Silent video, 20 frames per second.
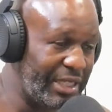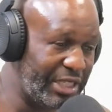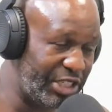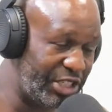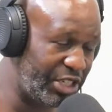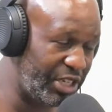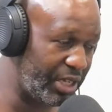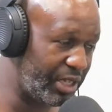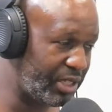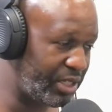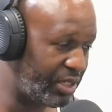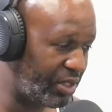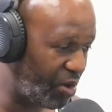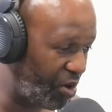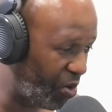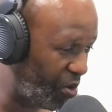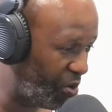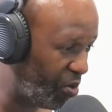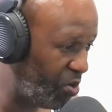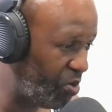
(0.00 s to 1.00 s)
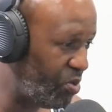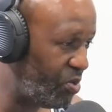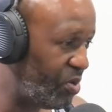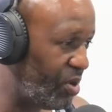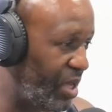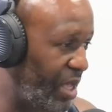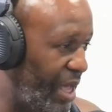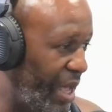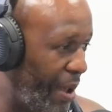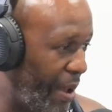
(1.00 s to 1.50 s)
just so
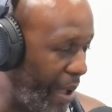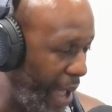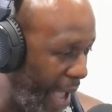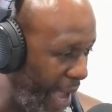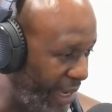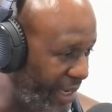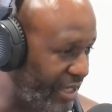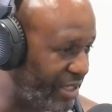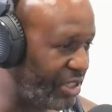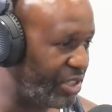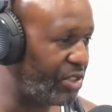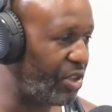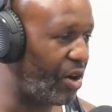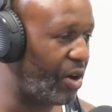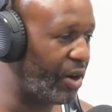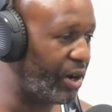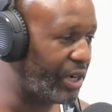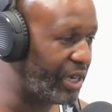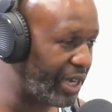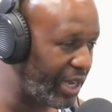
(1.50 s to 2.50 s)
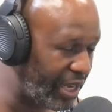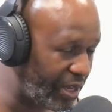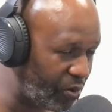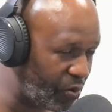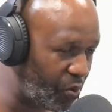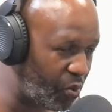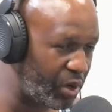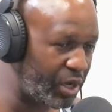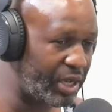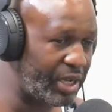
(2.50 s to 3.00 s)
I could start,
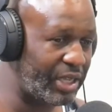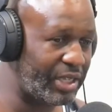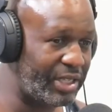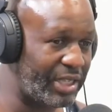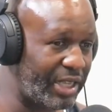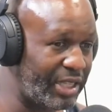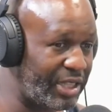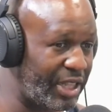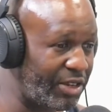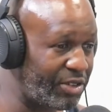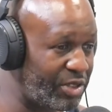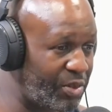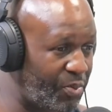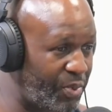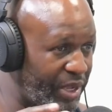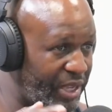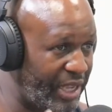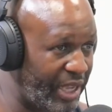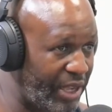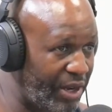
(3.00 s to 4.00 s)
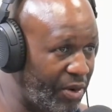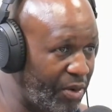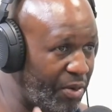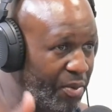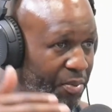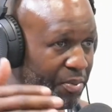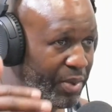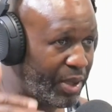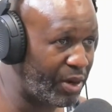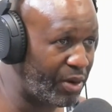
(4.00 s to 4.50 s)
because there's a
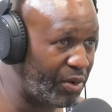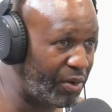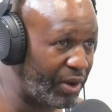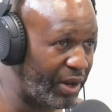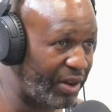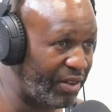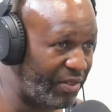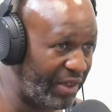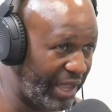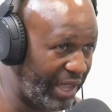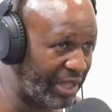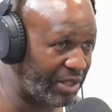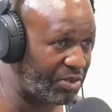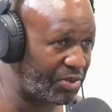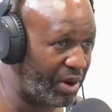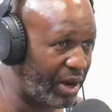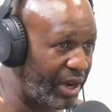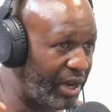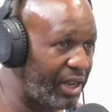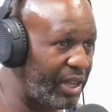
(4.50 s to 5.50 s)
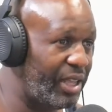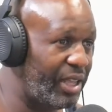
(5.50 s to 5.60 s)
beginner, middle, and advanced, right?